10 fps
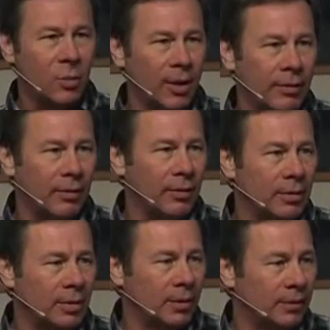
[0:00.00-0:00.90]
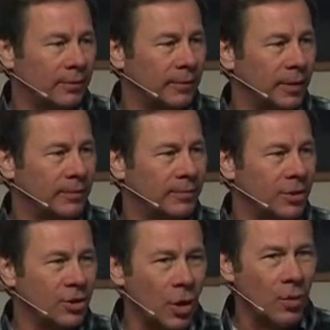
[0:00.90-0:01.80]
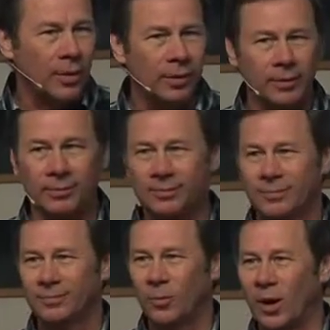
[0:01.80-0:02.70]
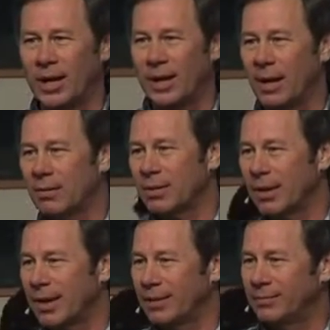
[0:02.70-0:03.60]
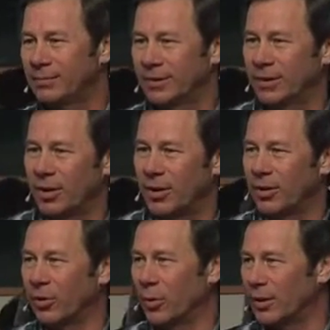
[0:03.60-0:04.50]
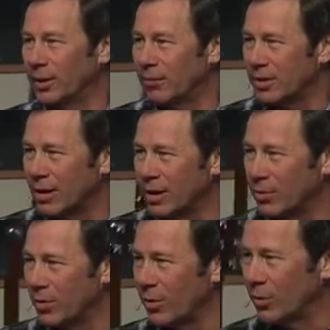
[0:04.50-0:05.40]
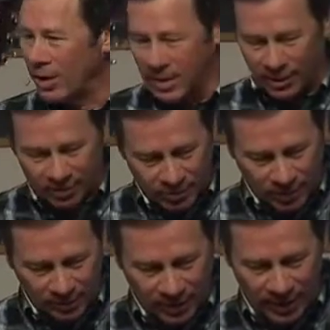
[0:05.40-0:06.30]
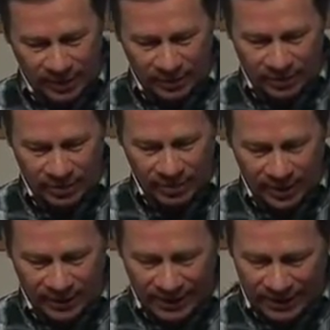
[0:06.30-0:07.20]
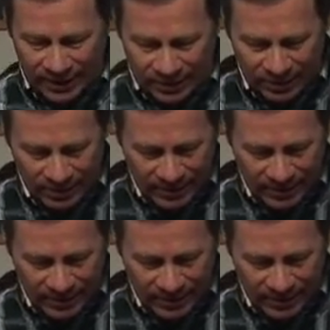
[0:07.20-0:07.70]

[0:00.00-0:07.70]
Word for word: weather instead of uh, snowing or raining outside. Earlier in the week, they were saying it was going to rain, so I'm glad it turned out nice.